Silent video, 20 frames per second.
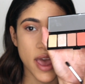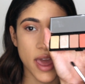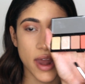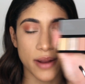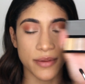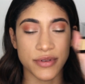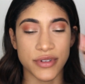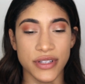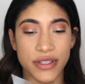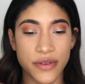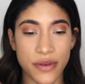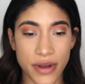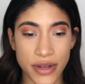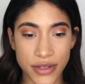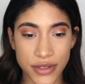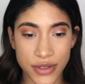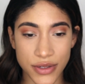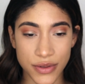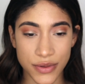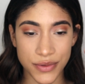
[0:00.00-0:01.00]
and I'm just
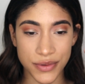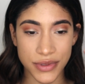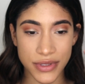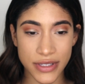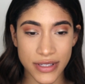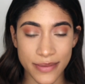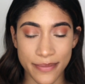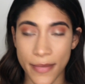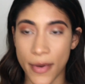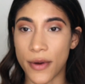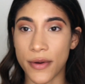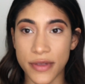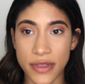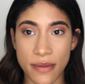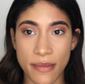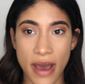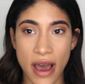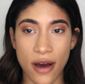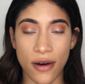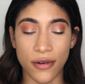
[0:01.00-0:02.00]
going to smoke
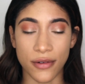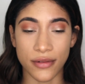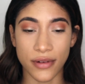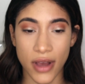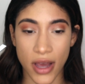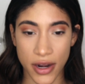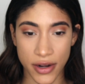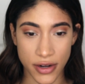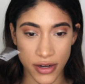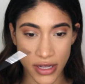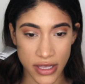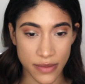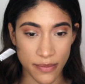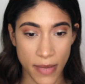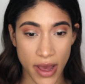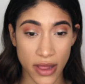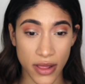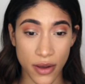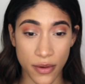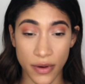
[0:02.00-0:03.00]
them out underneath
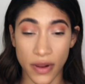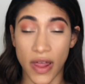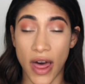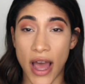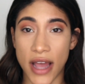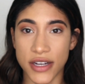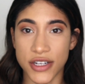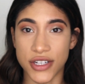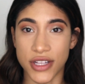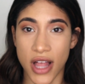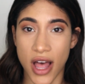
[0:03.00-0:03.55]
my lower lash